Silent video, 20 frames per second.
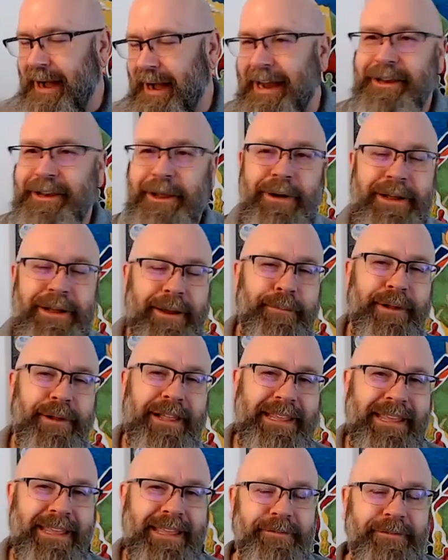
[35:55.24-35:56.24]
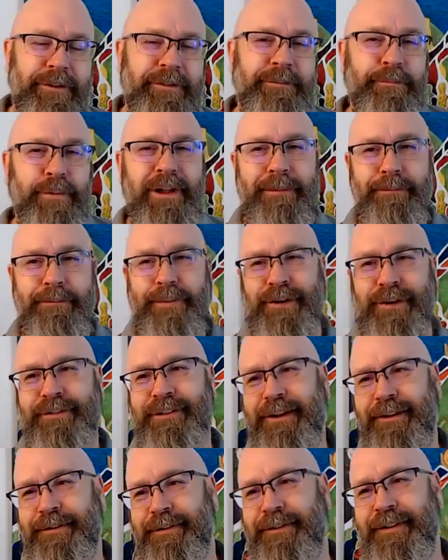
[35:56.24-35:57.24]
I know I could probably there's probably books
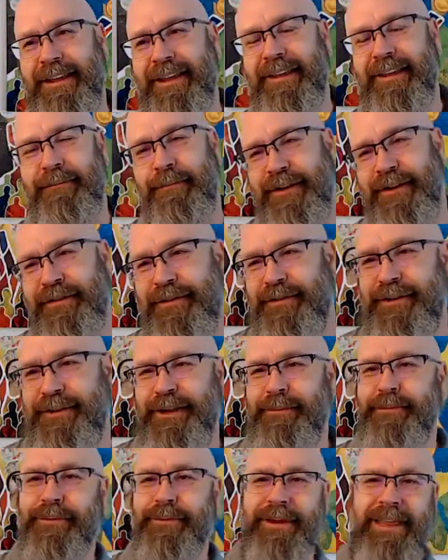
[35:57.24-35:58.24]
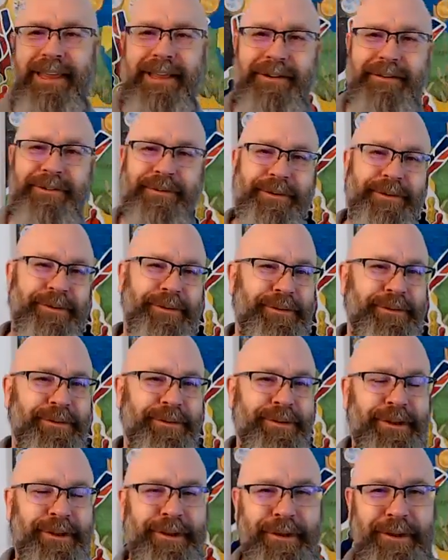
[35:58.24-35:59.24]
out there that give much deeper answers.